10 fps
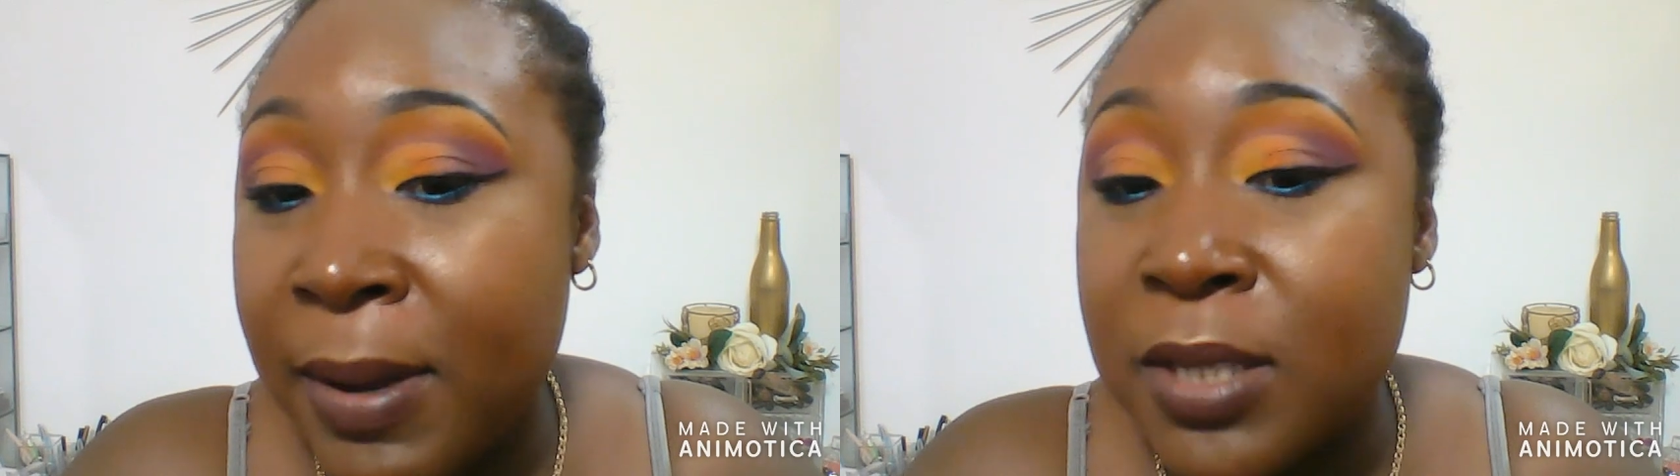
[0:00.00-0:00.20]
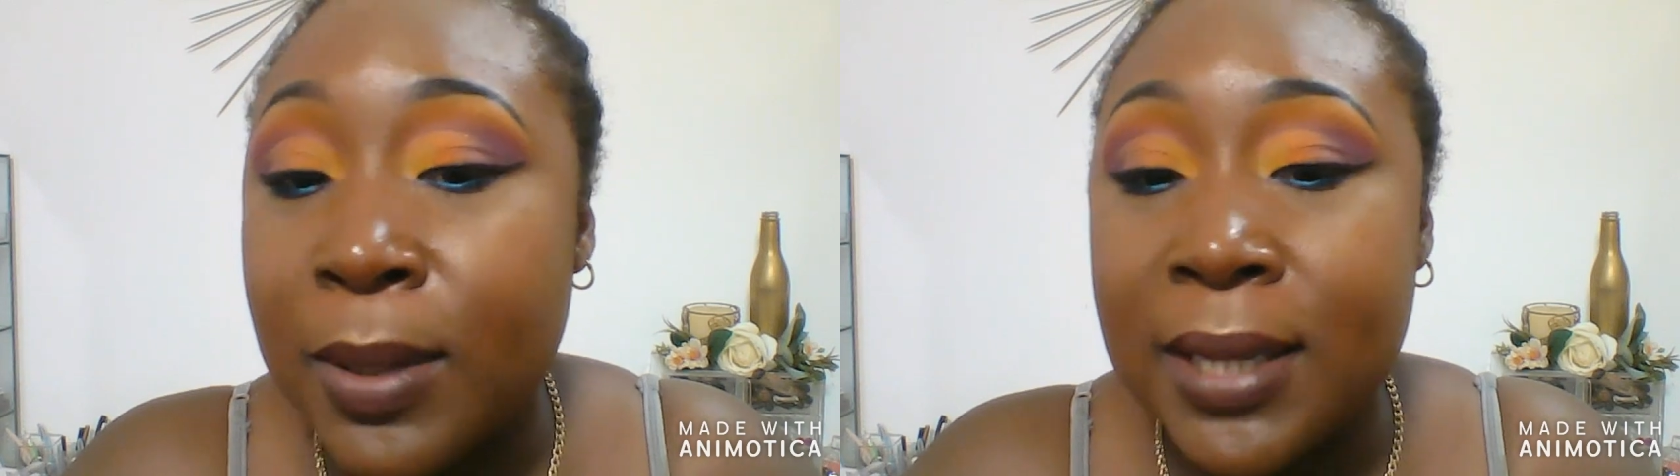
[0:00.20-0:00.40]

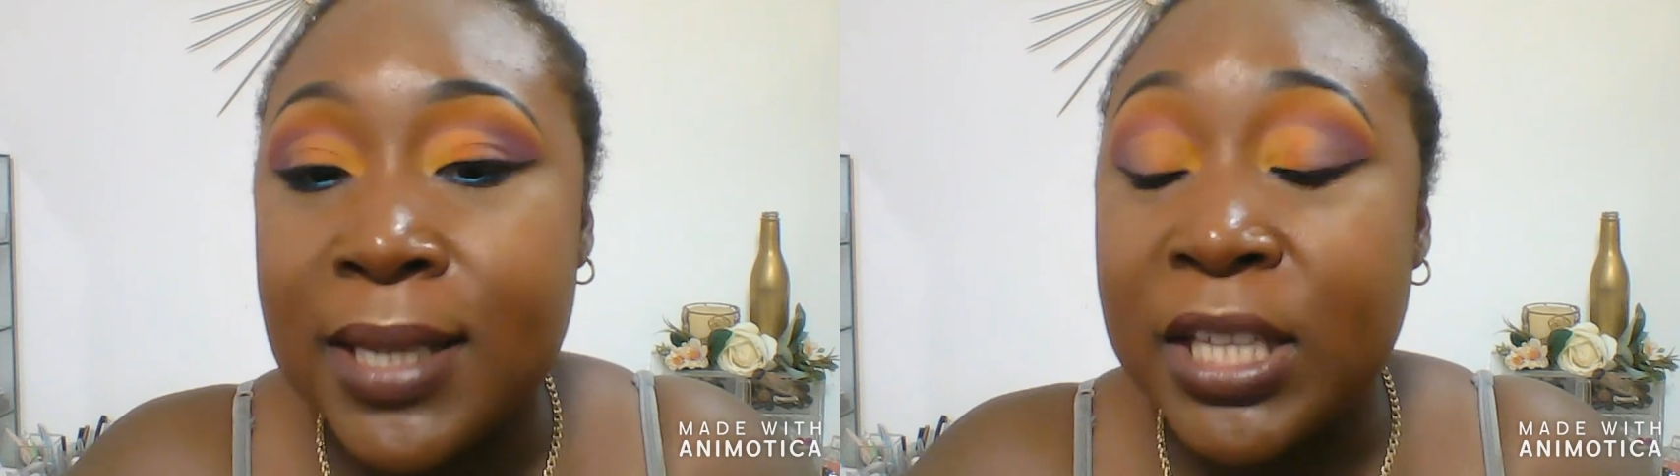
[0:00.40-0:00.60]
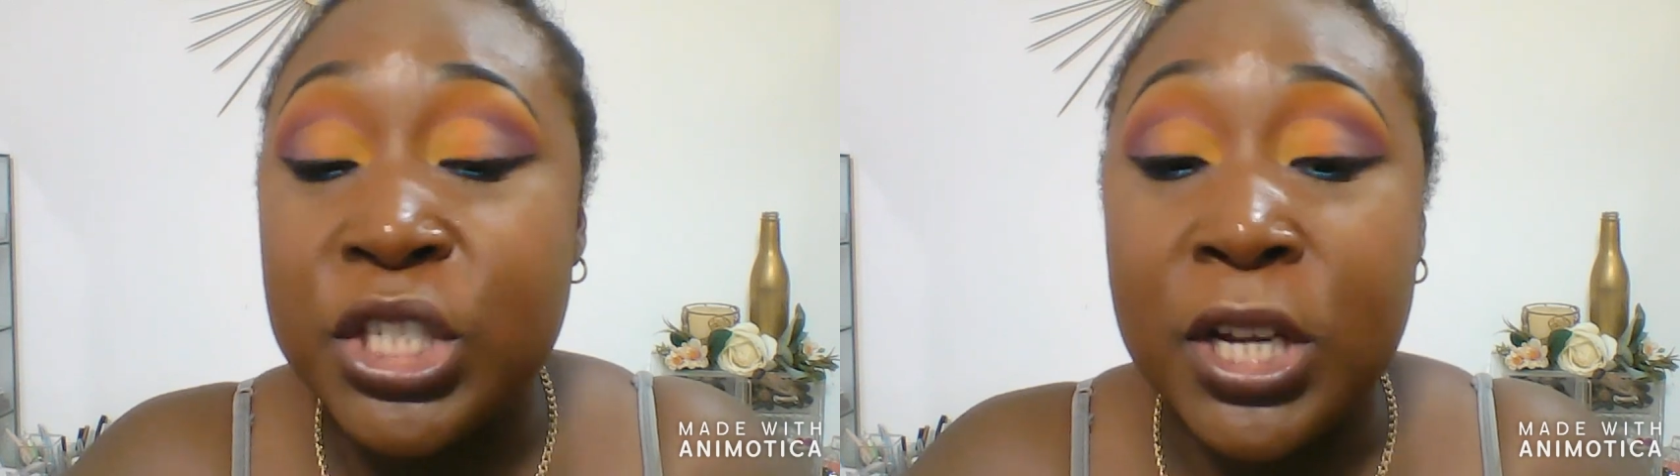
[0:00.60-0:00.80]
as well as
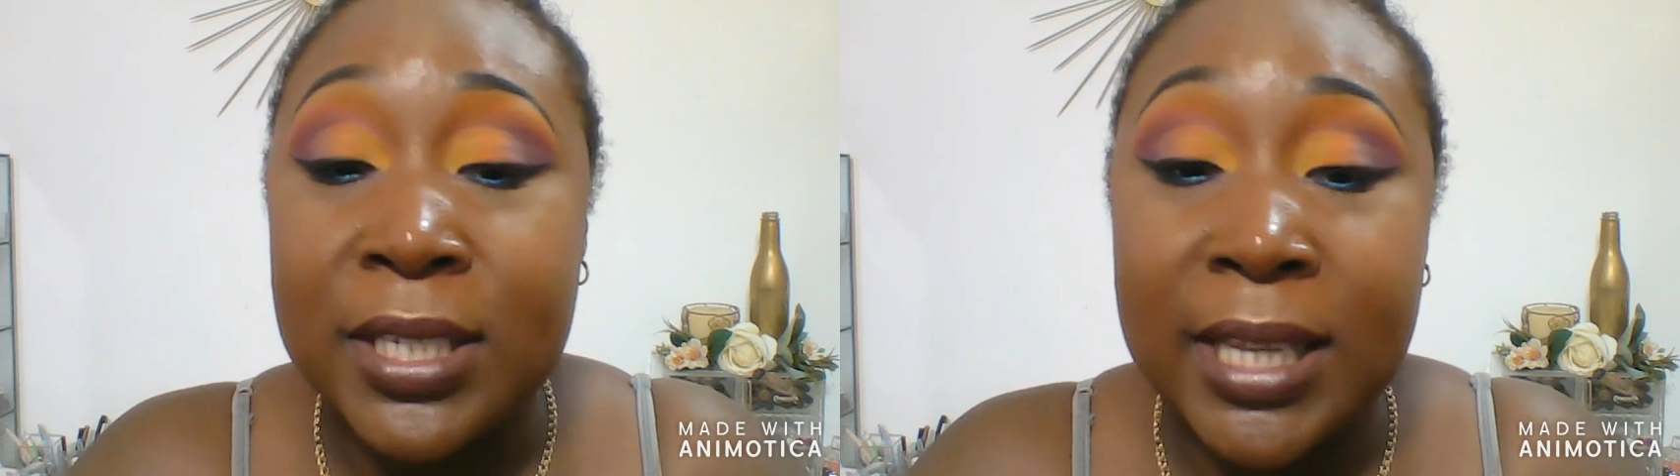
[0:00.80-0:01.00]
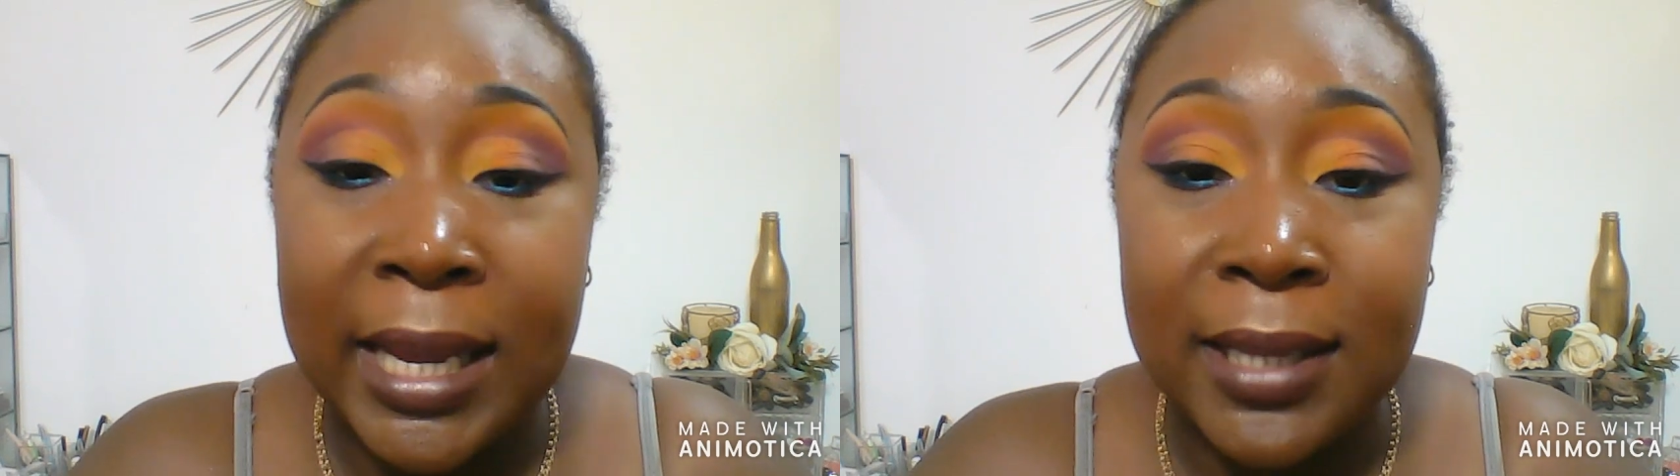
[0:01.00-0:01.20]
I
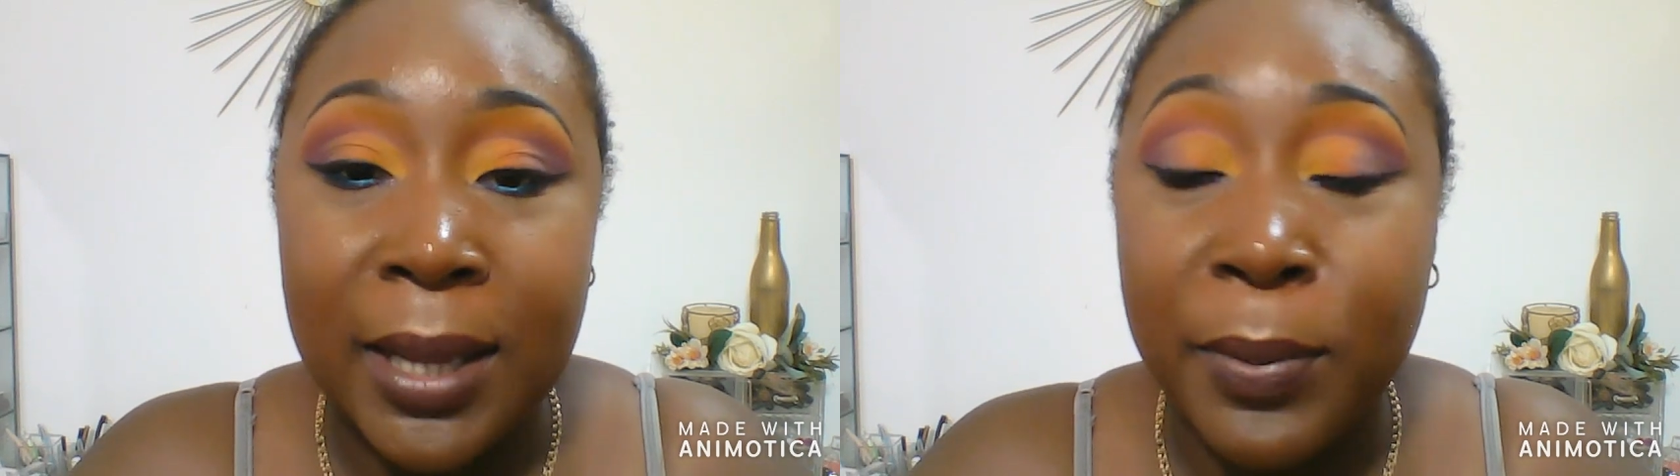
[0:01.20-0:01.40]
just ate.